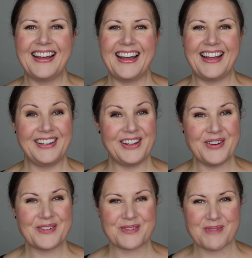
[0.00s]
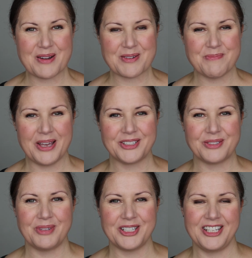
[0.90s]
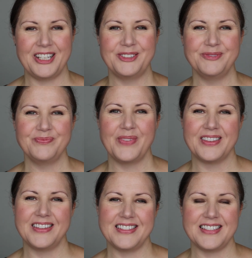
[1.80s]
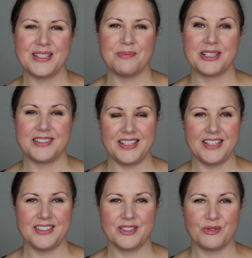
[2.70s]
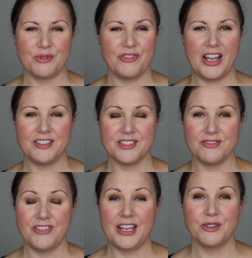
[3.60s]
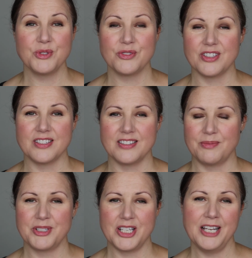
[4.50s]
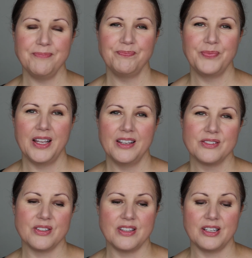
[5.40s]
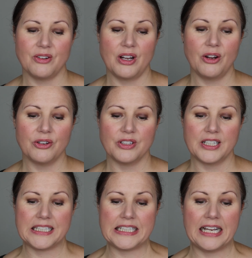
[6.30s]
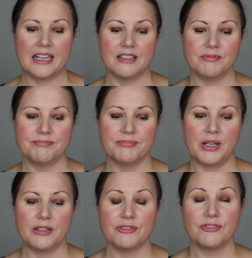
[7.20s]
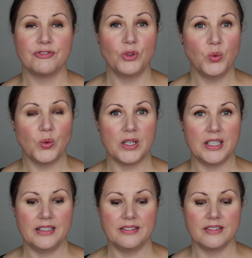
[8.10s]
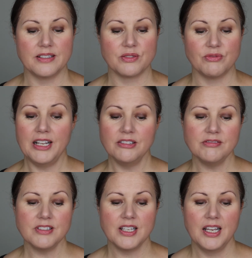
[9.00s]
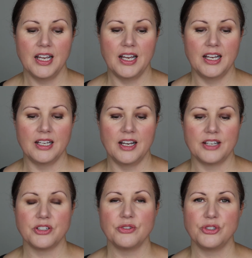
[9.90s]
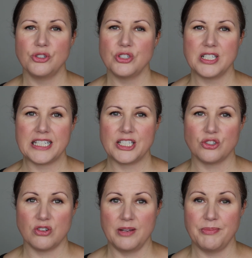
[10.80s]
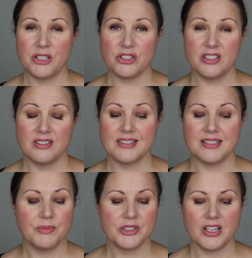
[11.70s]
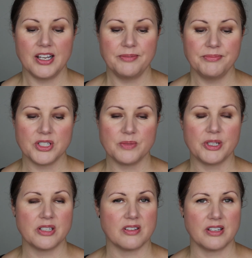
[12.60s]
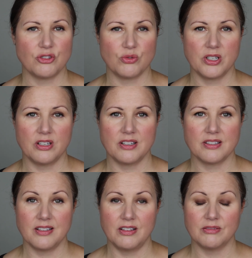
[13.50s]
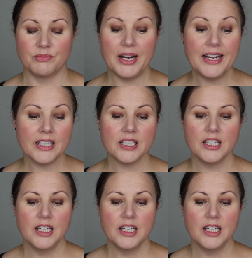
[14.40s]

Hello and welcome back to my channel. This is my seasonal faves and fails for the summertime. So there are only 4 in this round. I don't usually get to try much in the summertime just because I enjoy a nice long break.